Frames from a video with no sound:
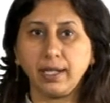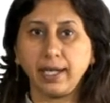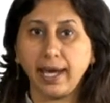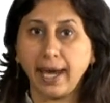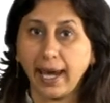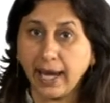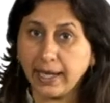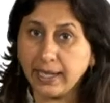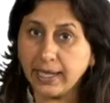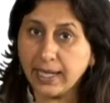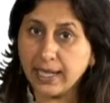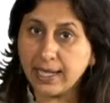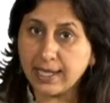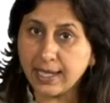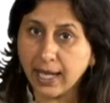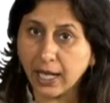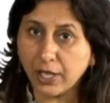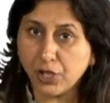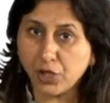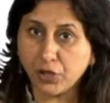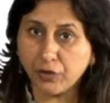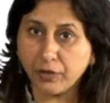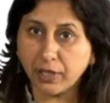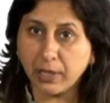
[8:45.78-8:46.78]
Any
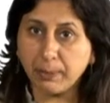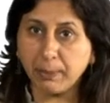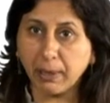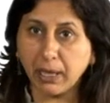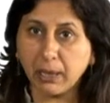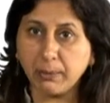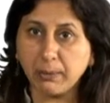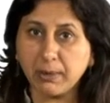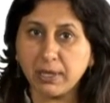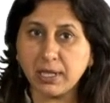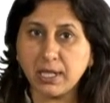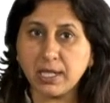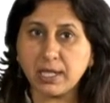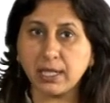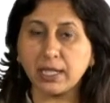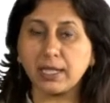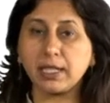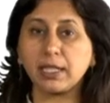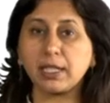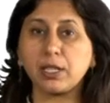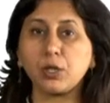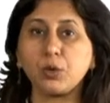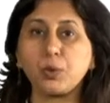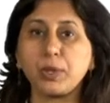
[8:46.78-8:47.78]
such repayment,
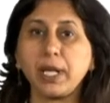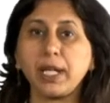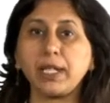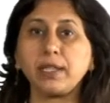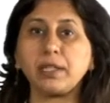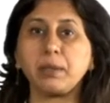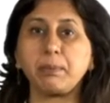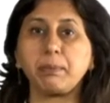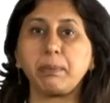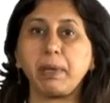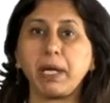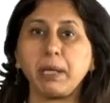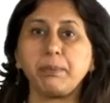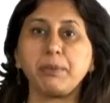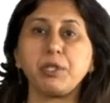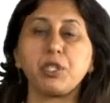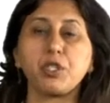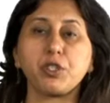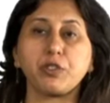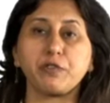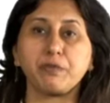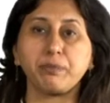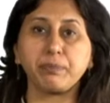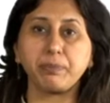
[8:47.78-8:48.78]
including the
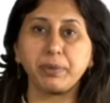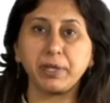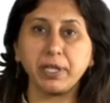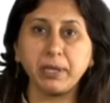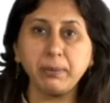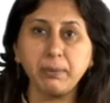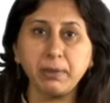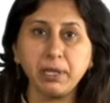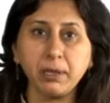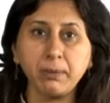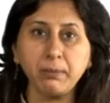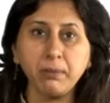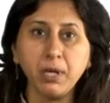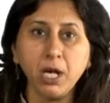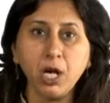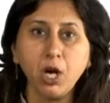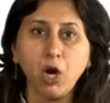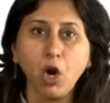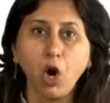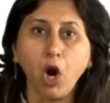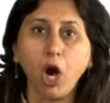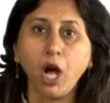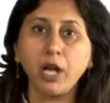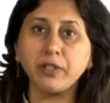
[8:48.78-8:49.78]
payment of premium
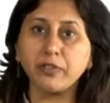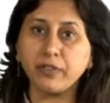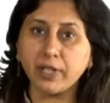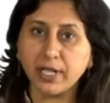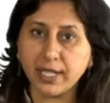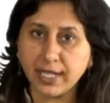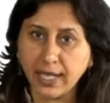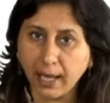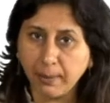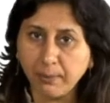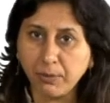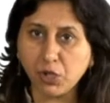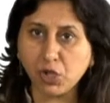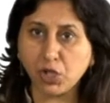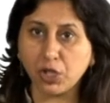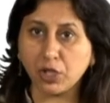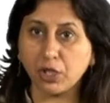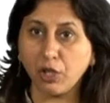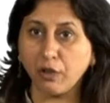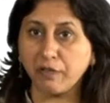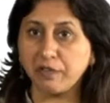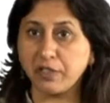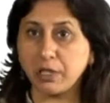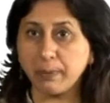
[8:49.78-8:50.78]
on
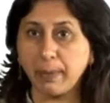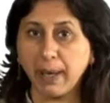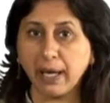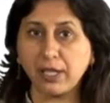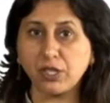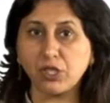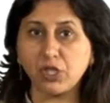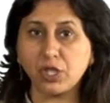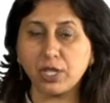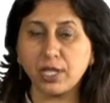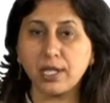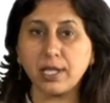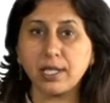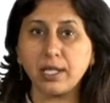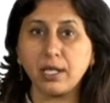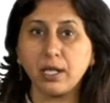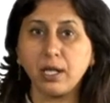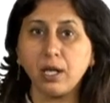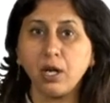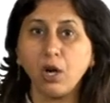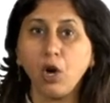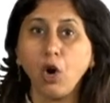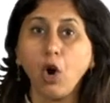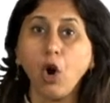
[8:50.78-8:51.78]
redemption of debentures
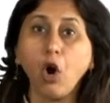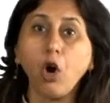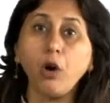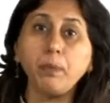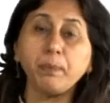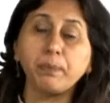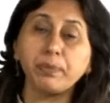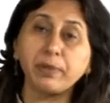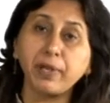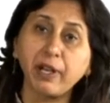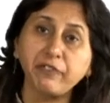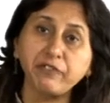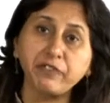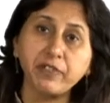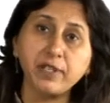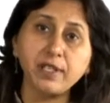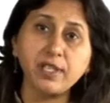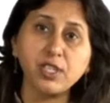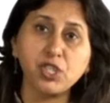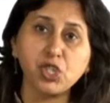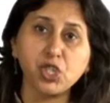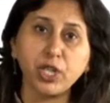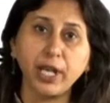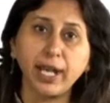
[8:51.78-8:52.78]
or
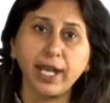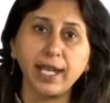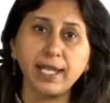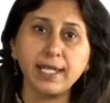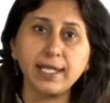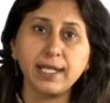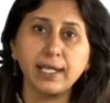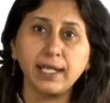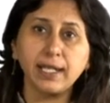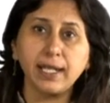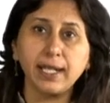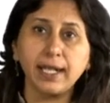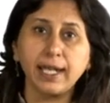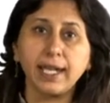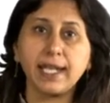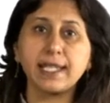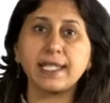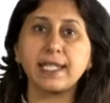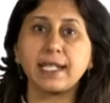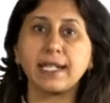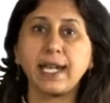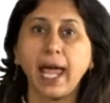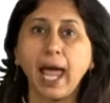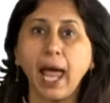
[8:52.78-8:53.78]
preference shares,
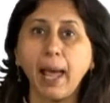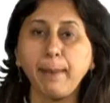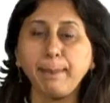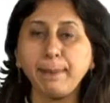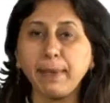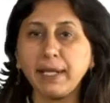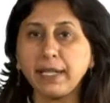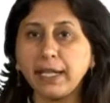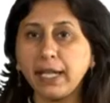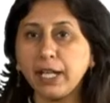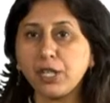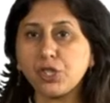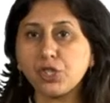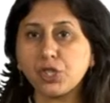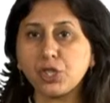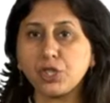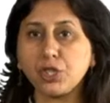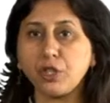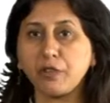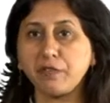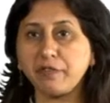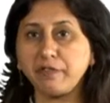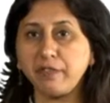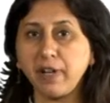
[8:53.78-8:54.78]
is an
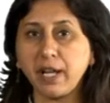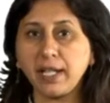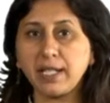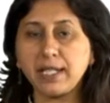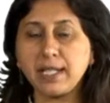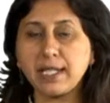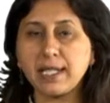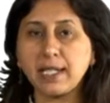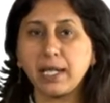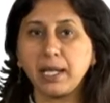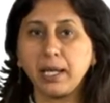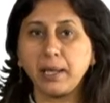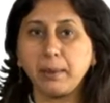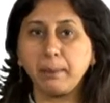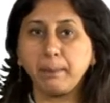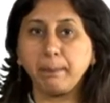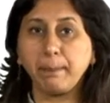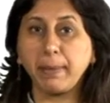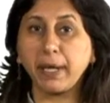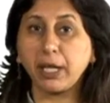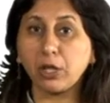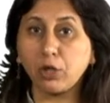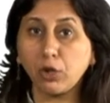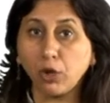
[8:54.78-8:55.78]
application of funds
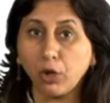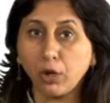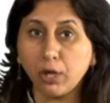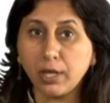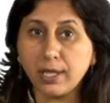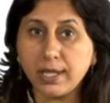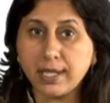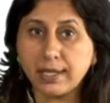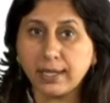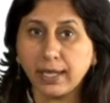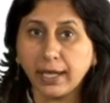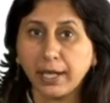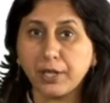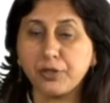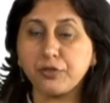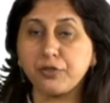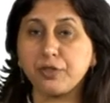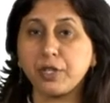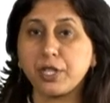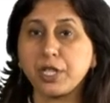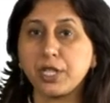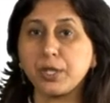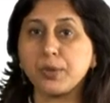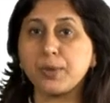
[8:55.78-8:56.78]
because it
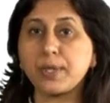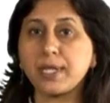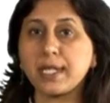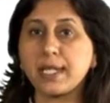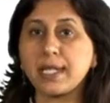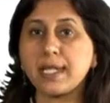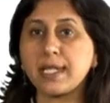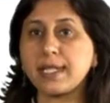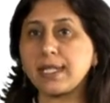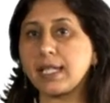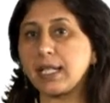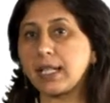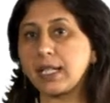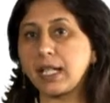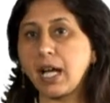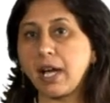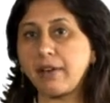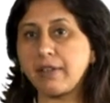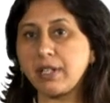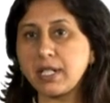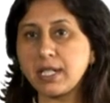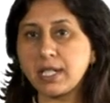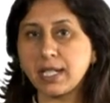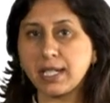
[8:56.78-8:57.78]
reduces the
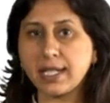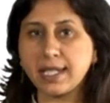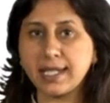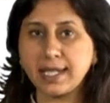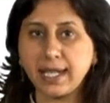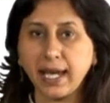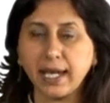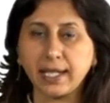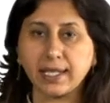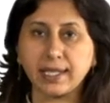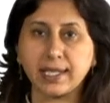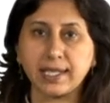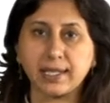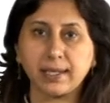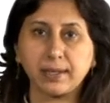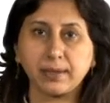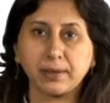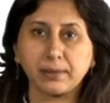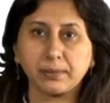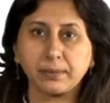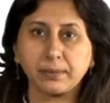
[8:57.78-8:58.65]
current assets.